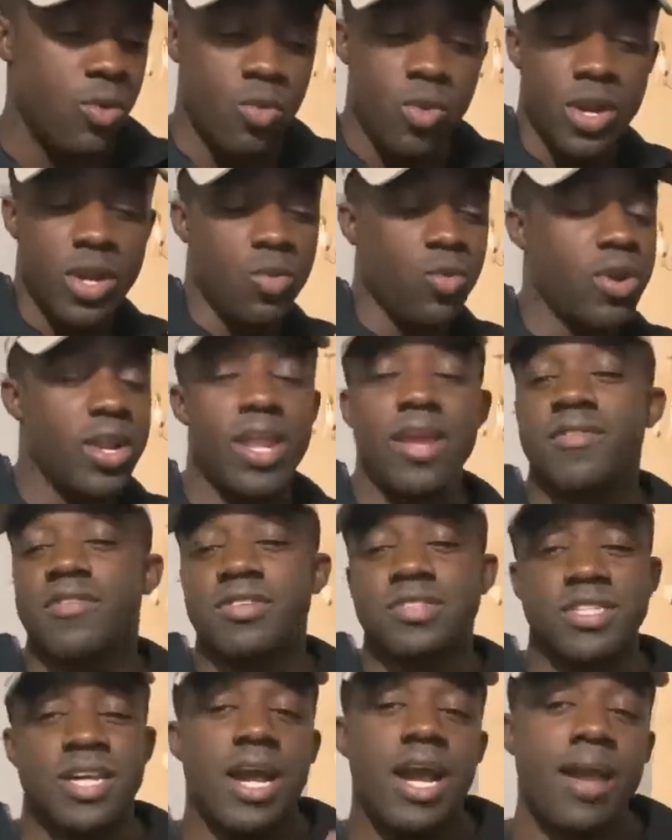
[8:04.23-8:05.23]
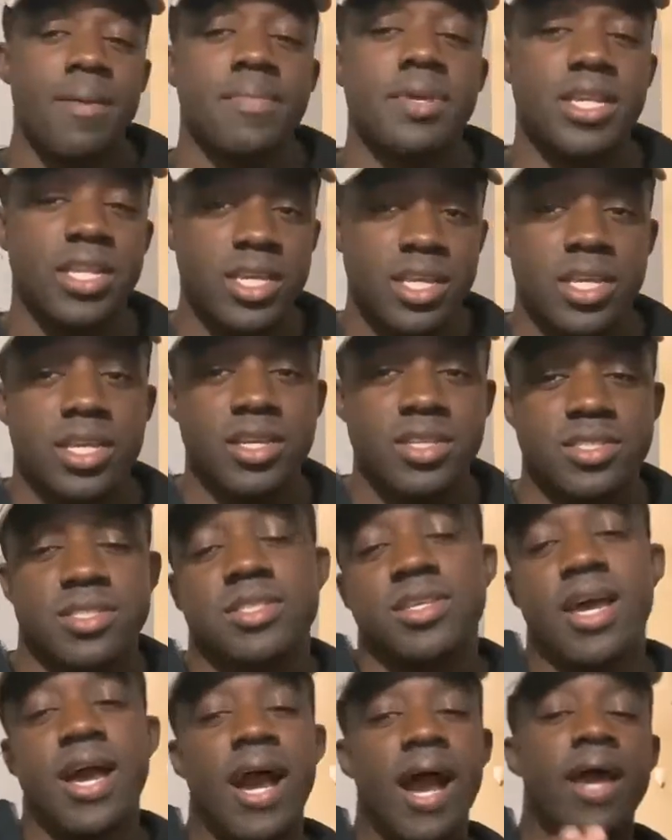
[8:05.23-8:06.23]
wh whatever time it is,
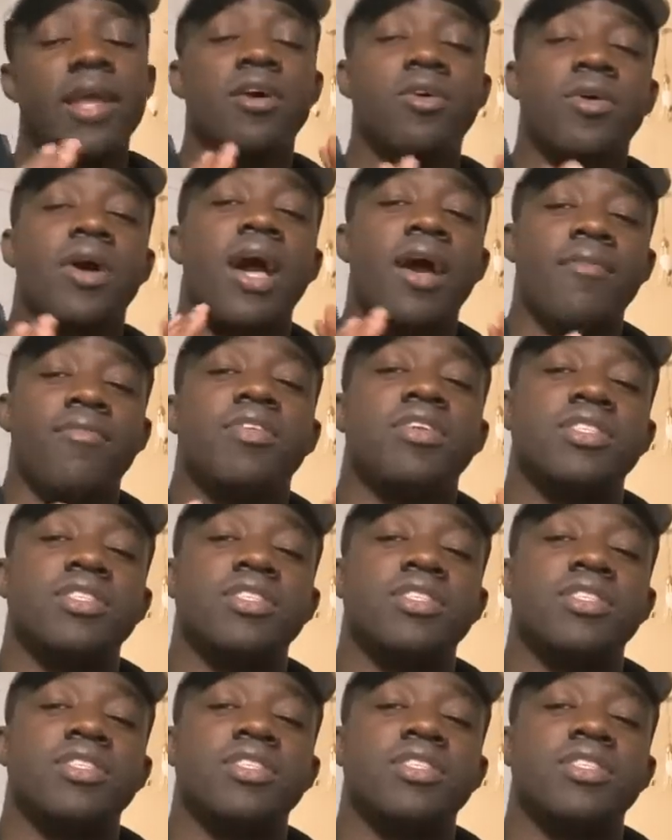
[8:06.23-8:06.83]
I don't have to